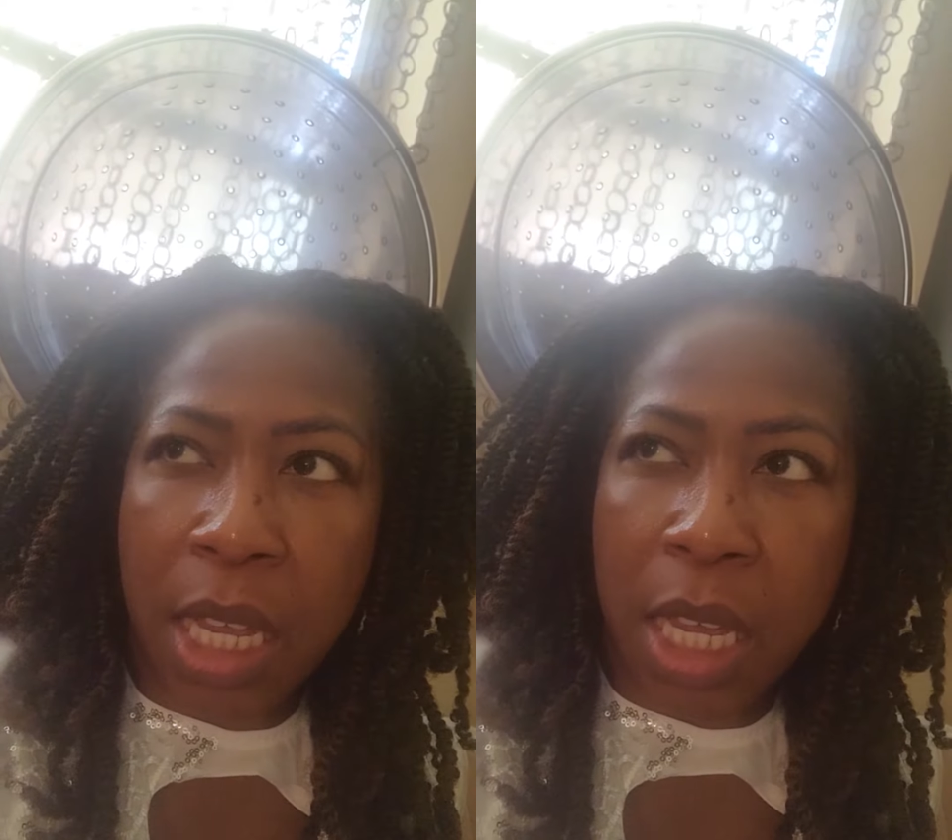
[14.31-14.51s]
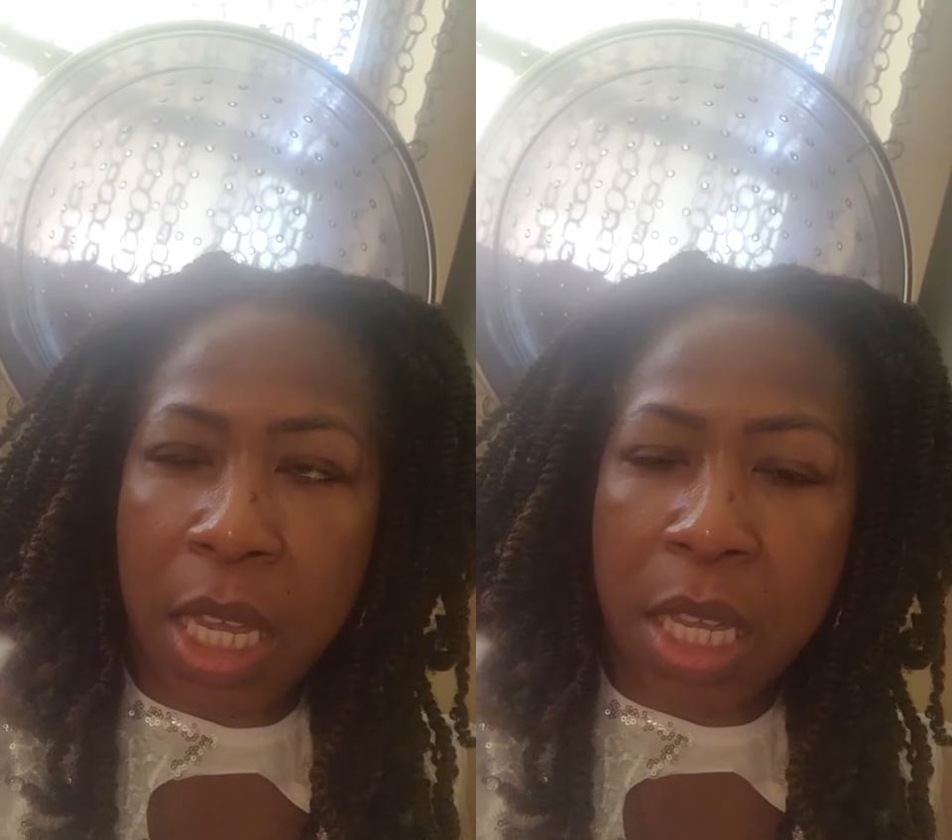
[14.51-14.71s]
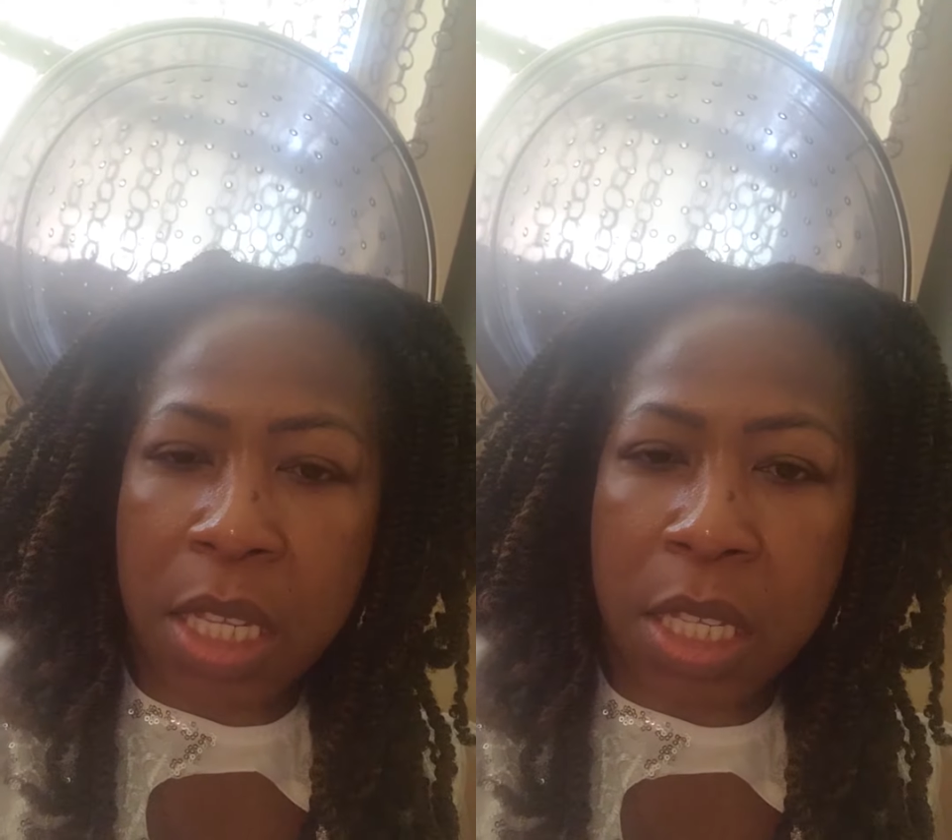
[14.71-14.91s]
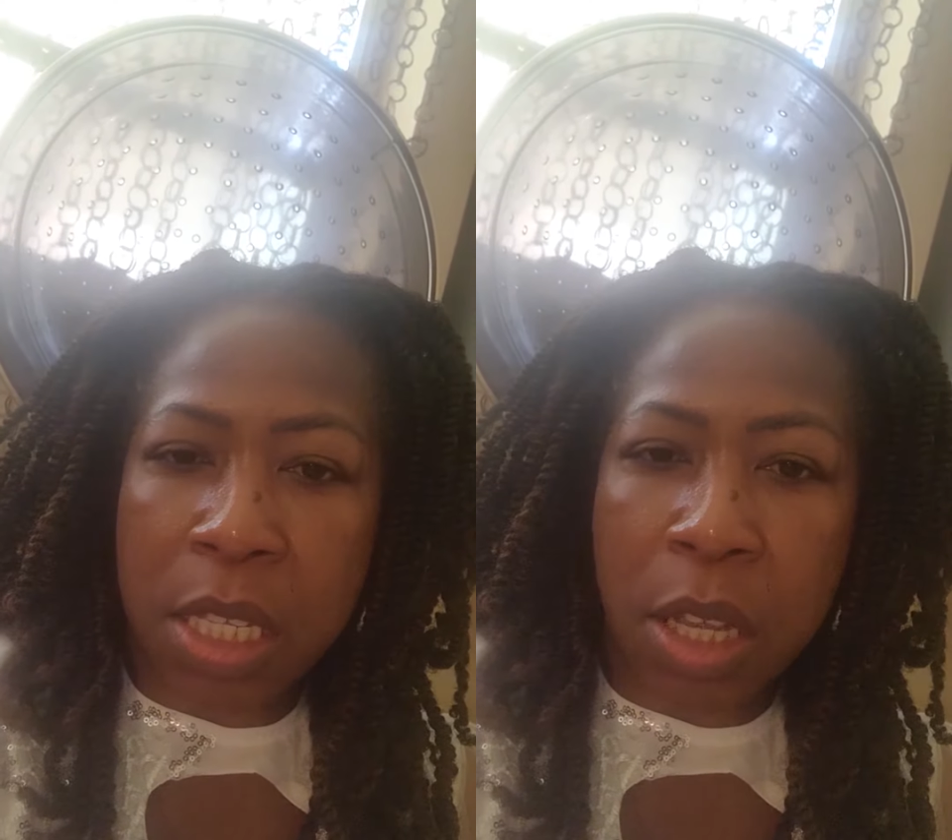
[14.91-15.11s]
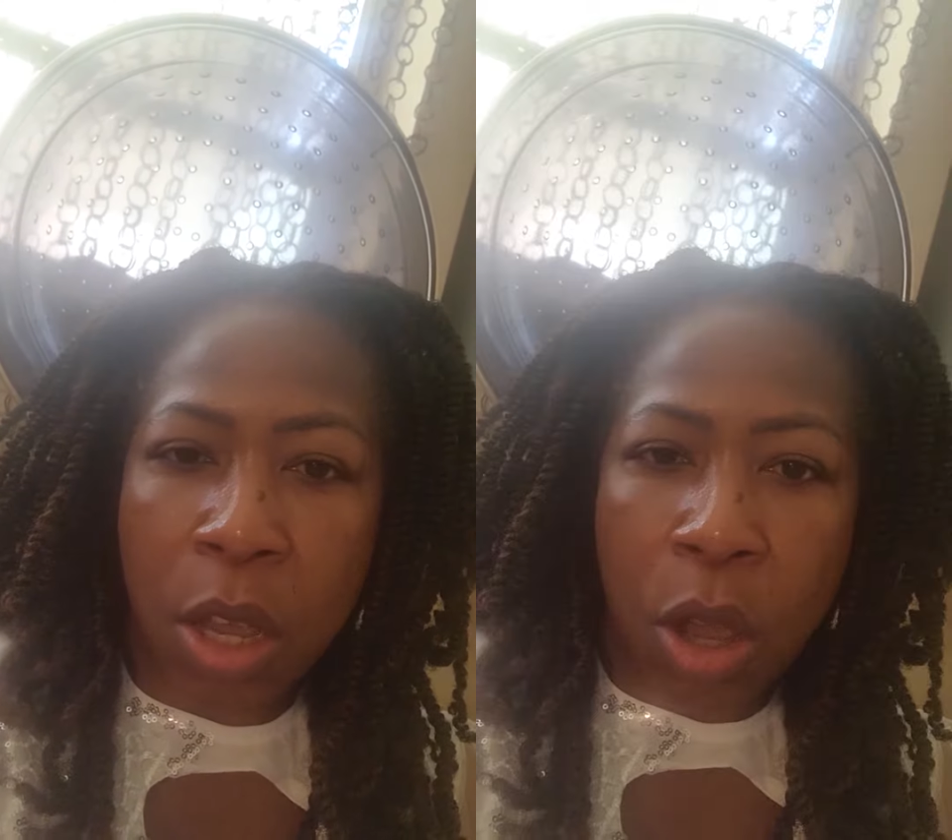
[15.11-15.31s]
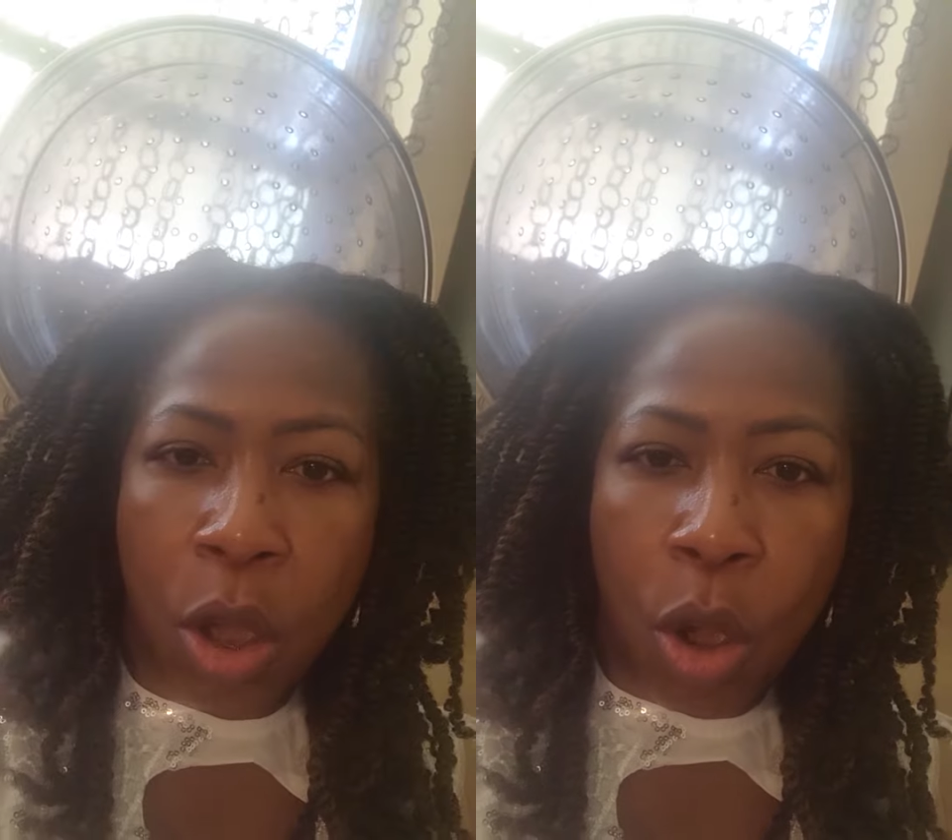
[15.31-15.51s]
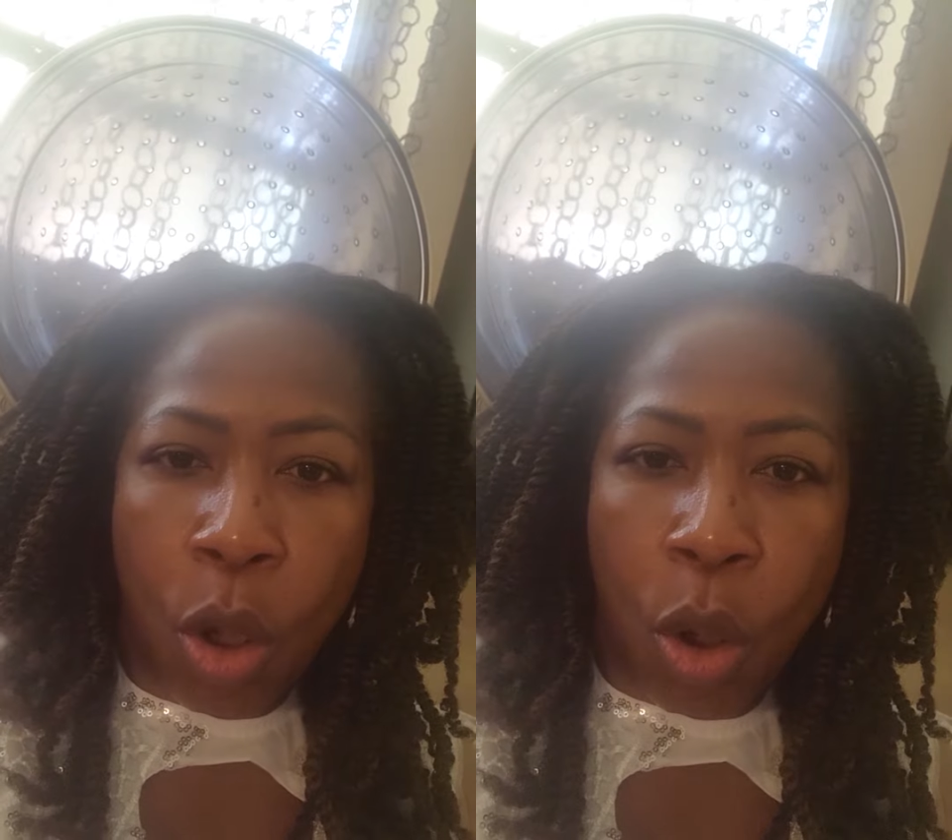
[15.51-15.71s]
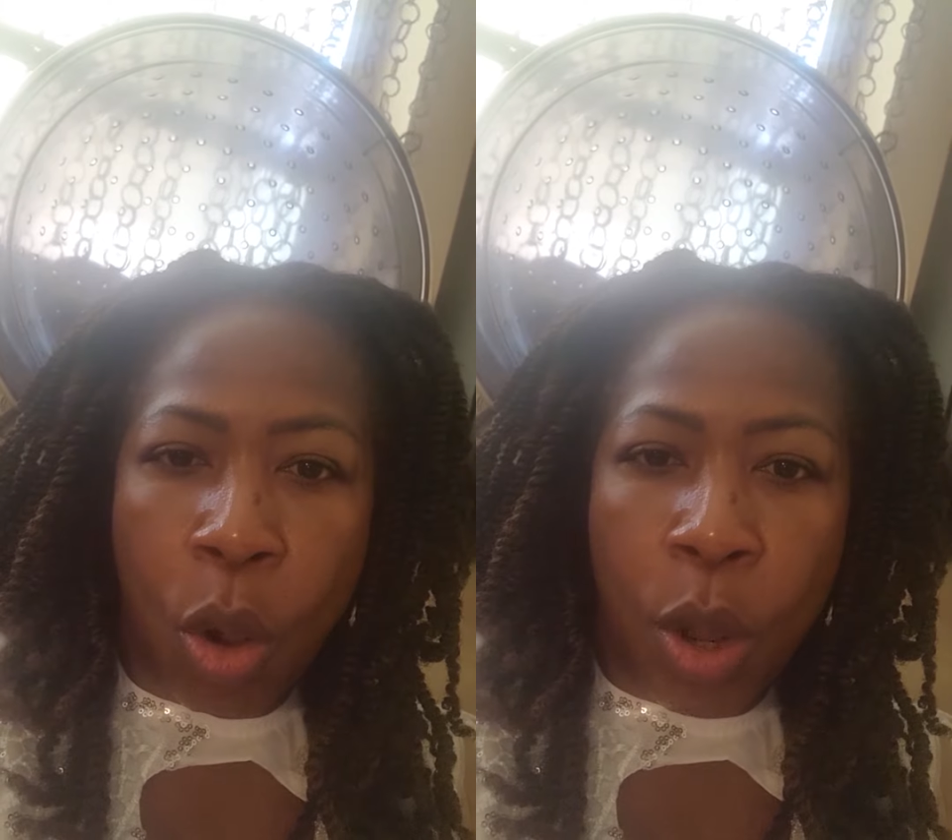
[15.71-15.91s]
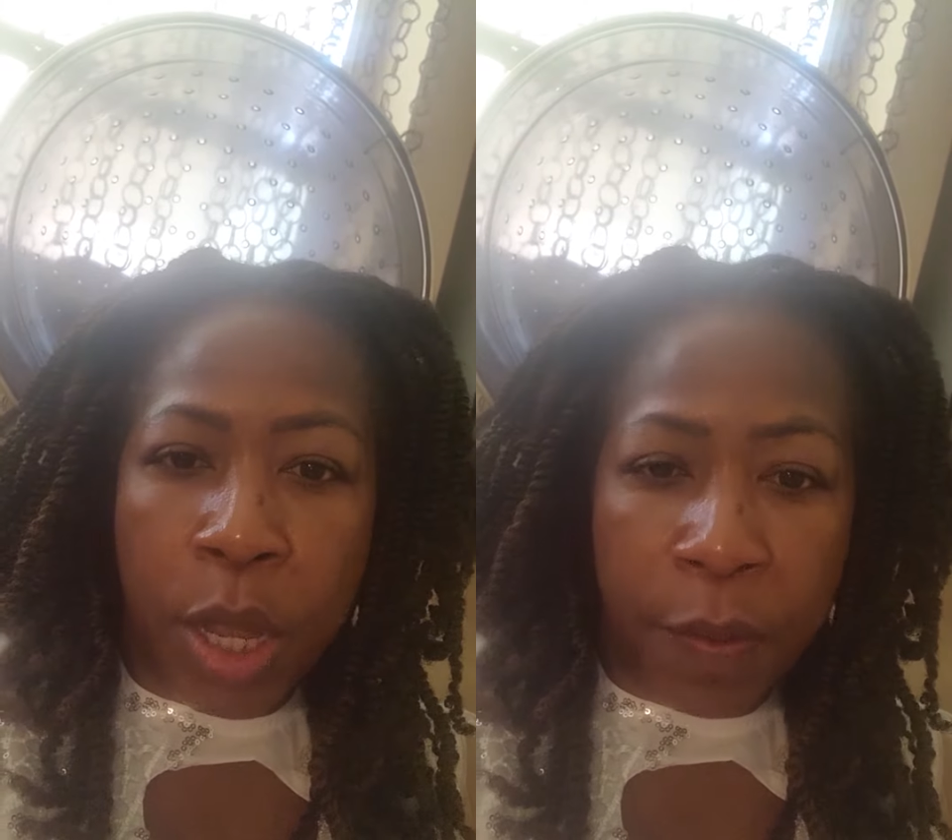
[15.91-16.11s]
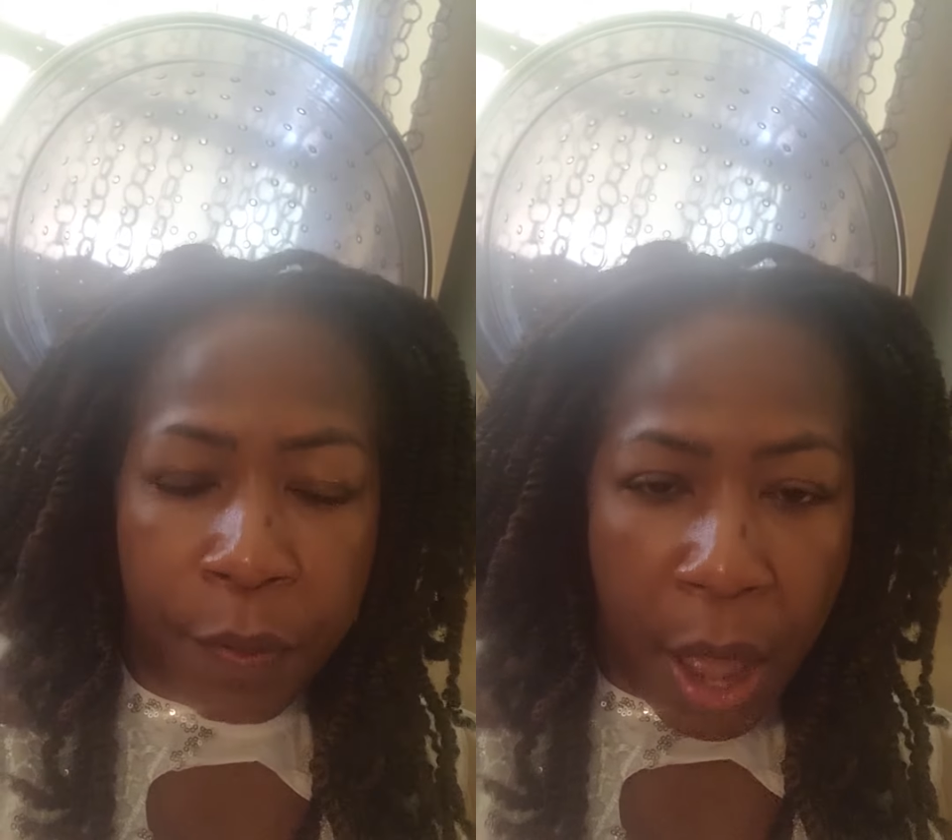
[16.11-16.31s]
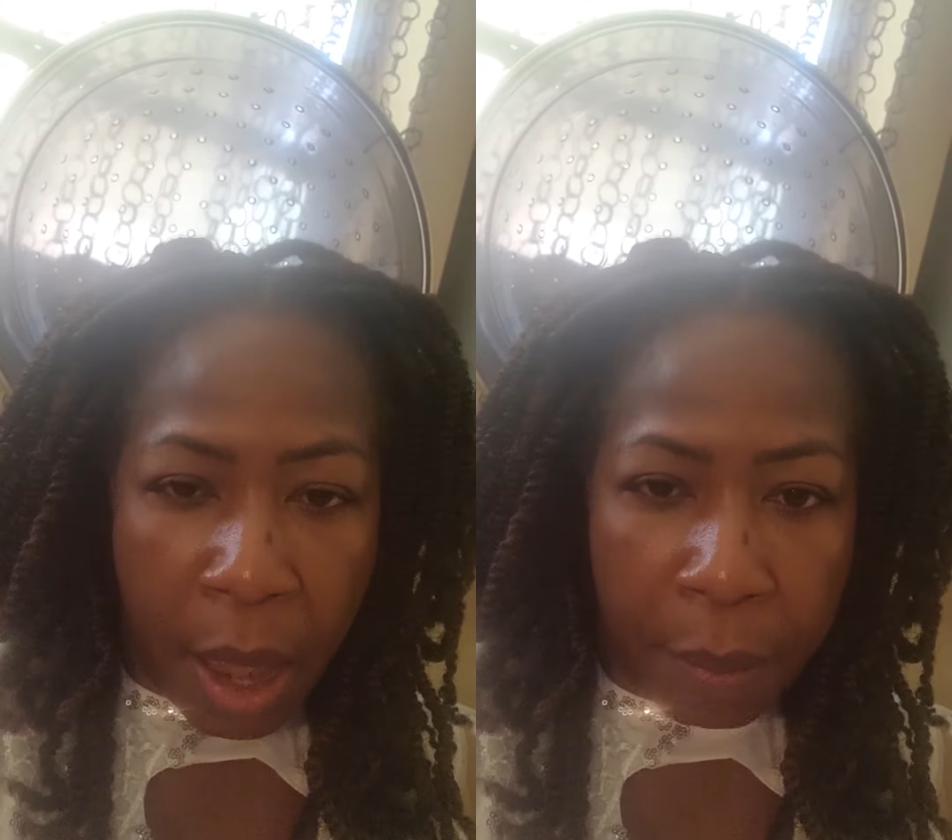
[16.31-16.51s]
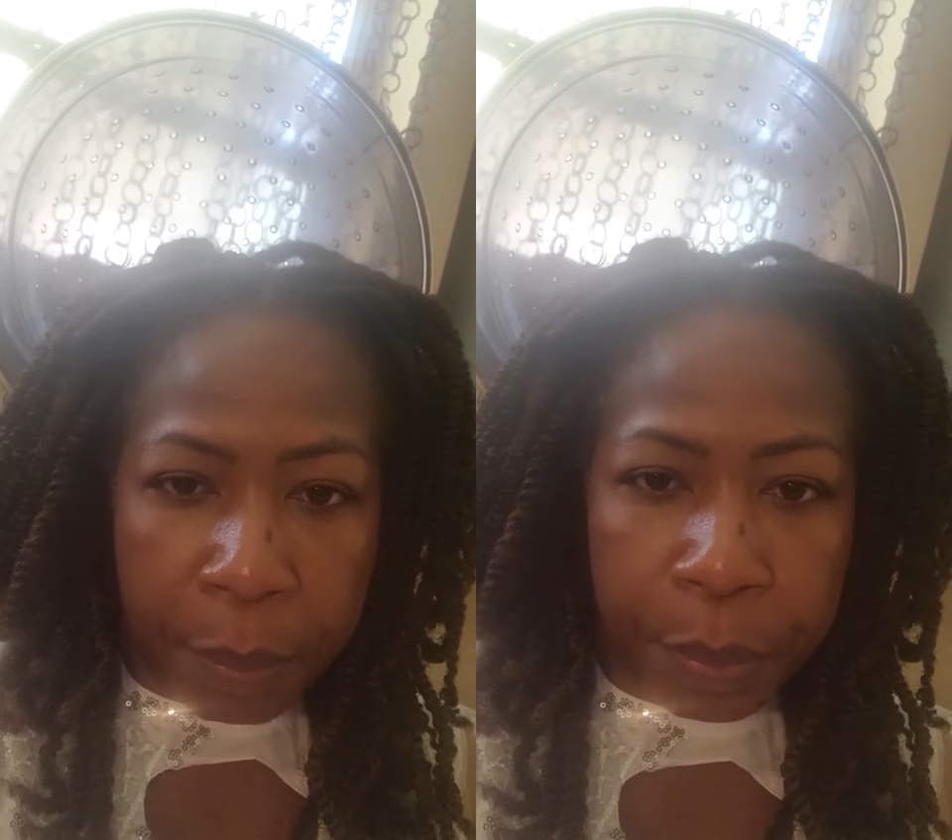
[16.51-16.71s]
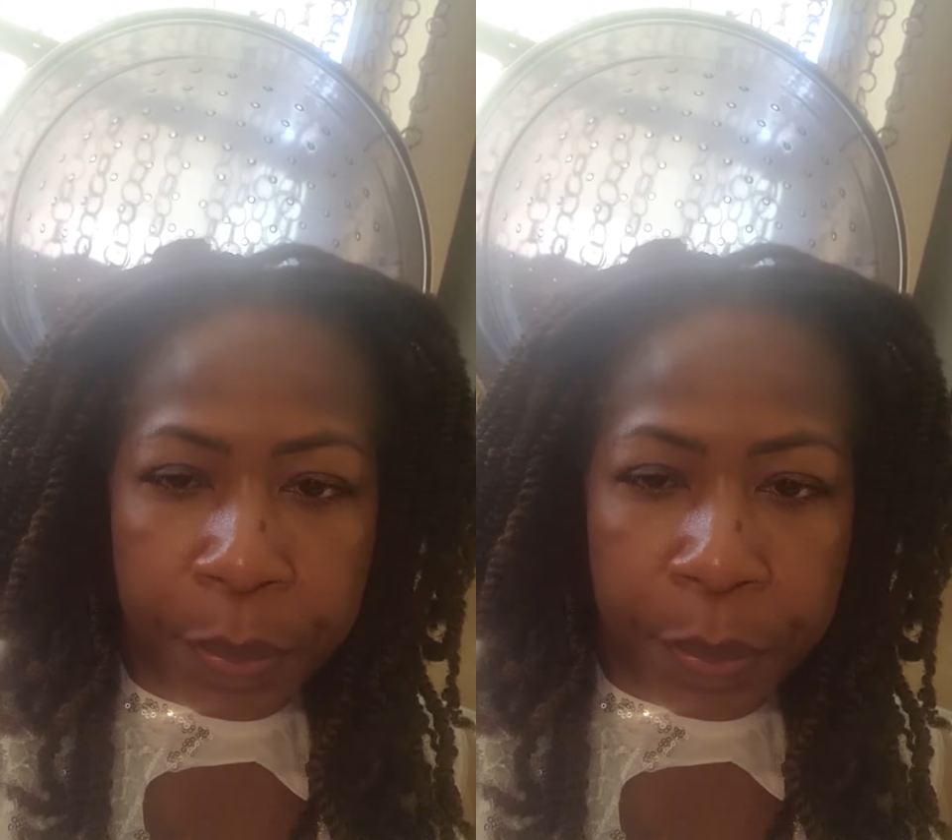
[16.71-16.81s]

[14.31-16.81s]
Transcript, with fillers: is Ifa,